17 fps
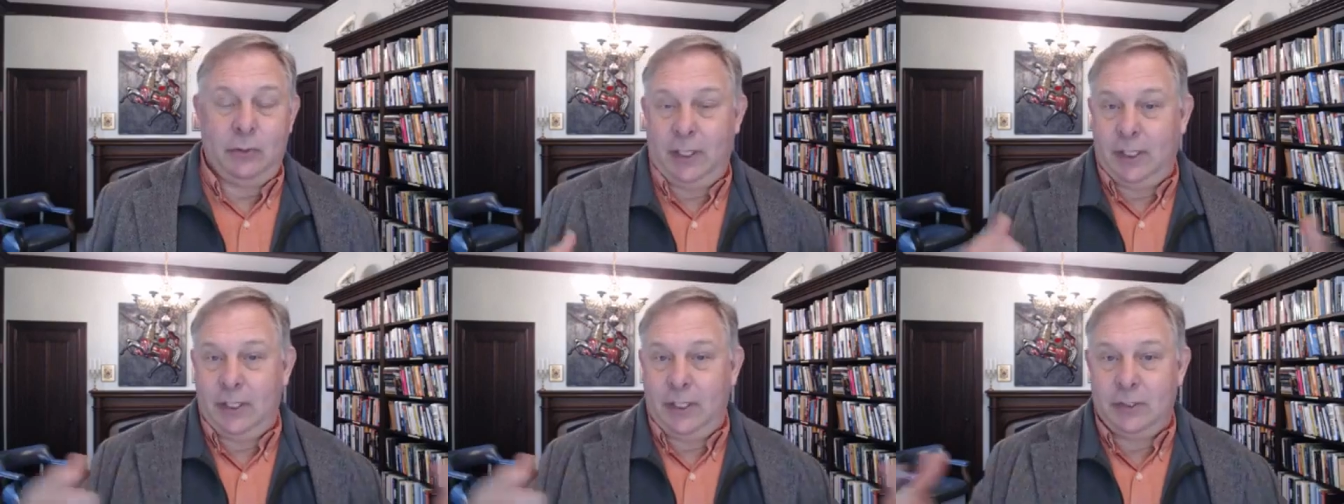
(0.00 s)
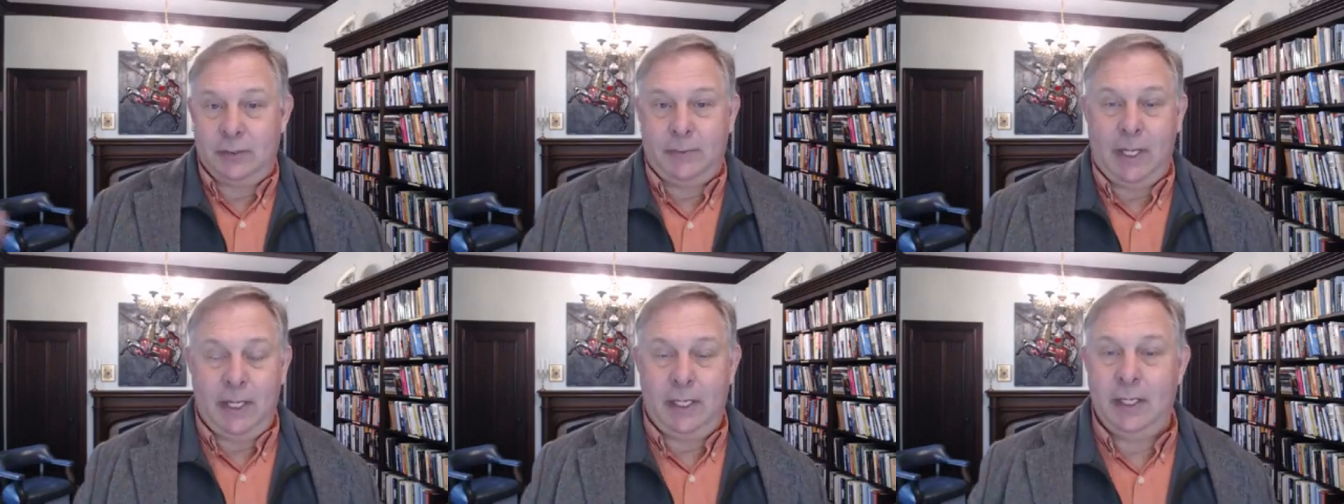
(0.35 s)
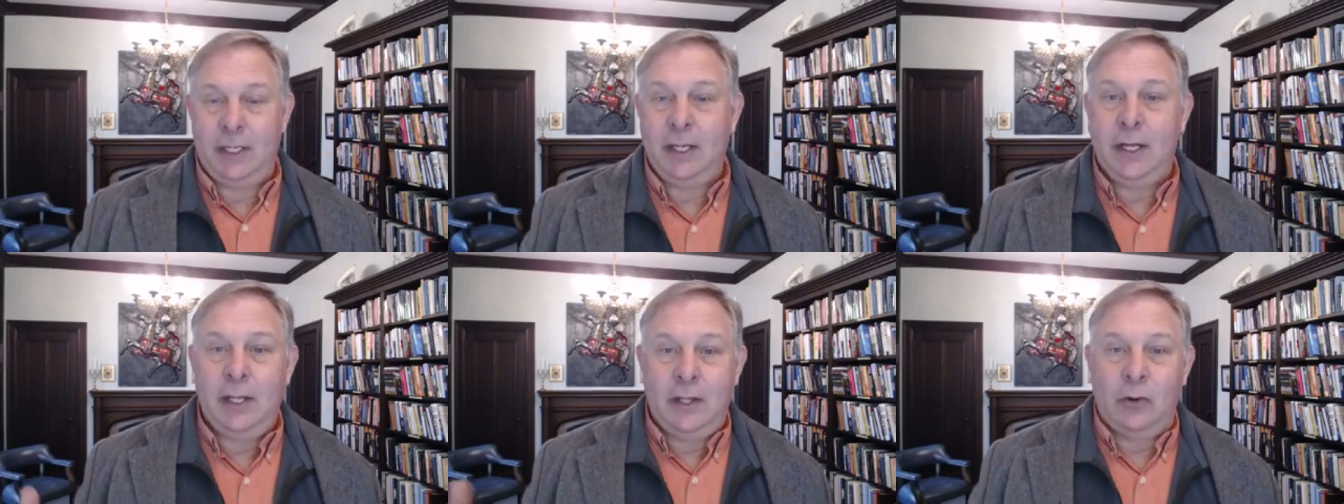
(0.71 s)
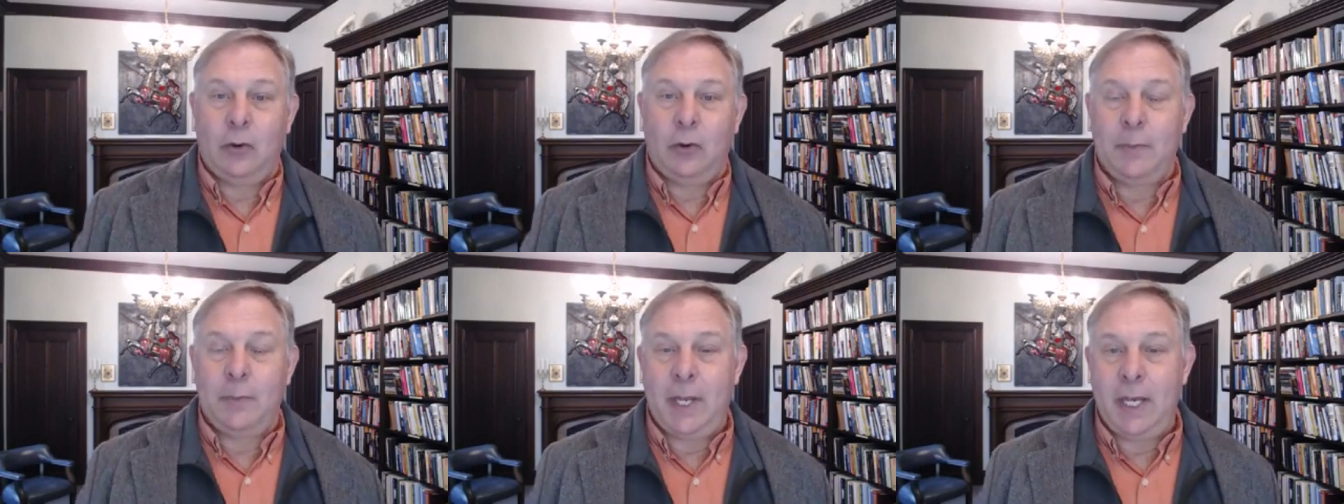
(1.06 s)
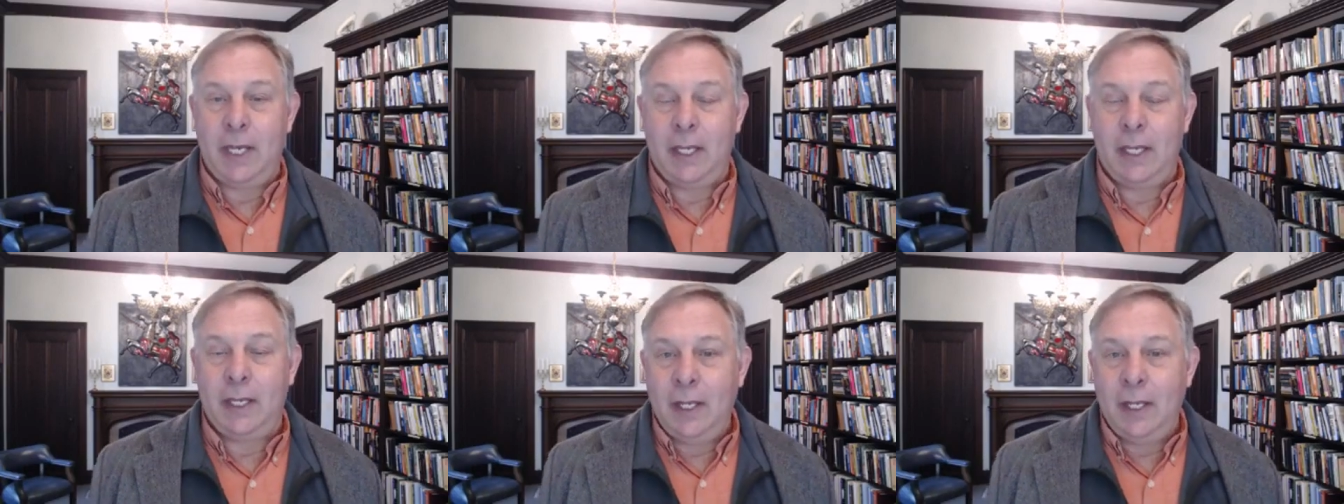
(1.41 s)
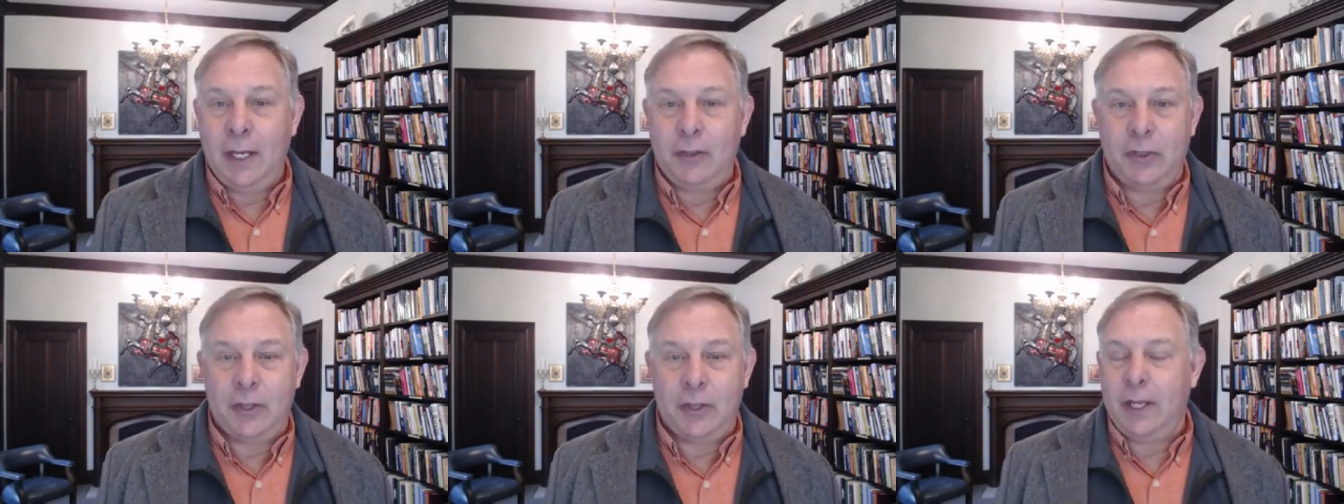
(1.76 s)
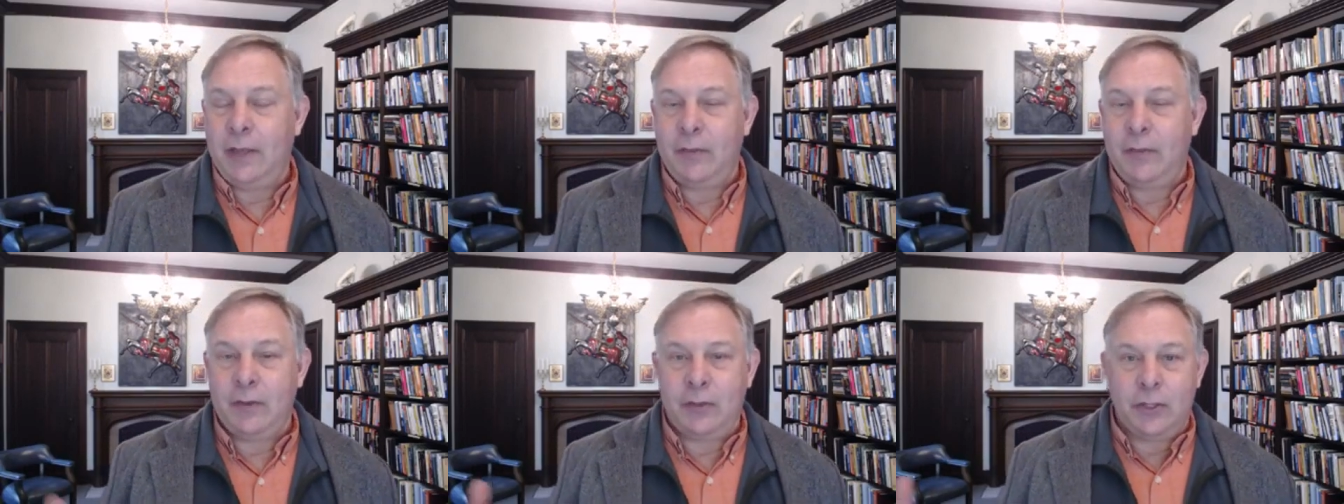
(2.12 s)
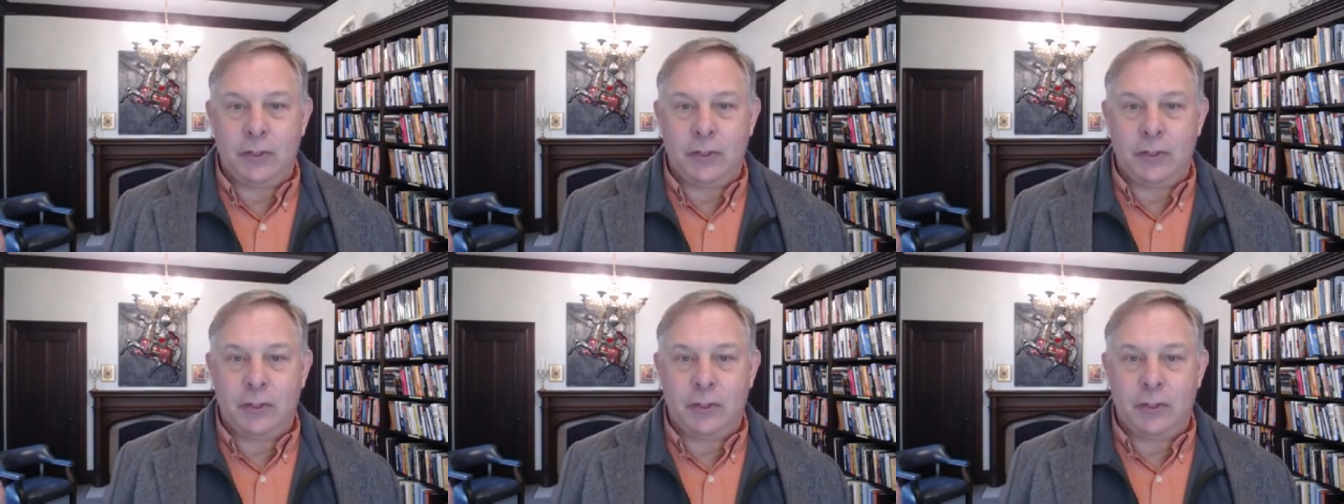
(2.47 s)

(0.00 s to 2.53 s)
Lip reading: Like there were many in